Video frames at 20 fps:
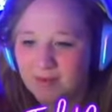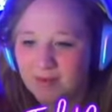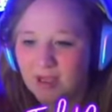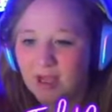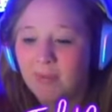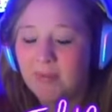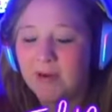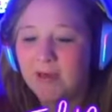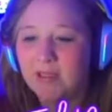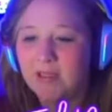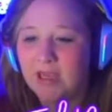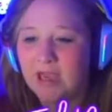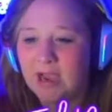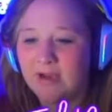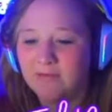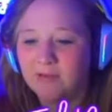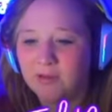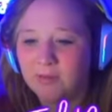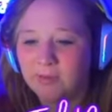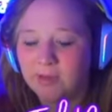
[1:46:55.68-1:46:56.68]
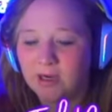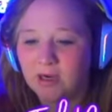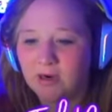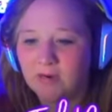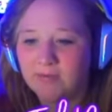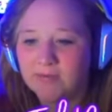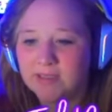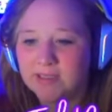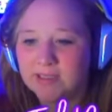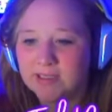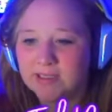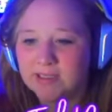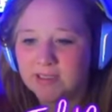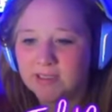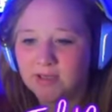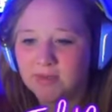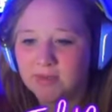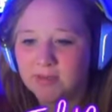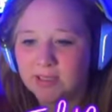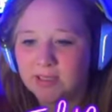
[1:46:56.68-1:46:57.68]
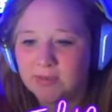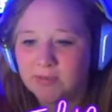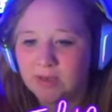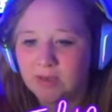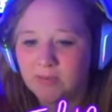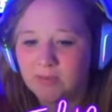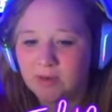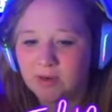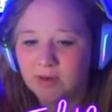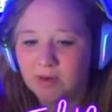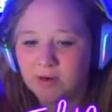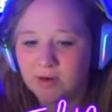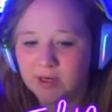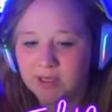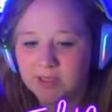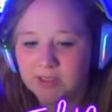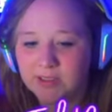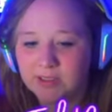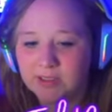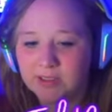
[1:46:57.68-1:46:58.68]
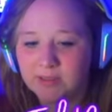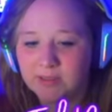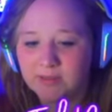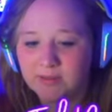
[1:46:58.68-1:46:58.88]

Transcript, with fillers: Apparently after we harvest things, though, because we have priorities.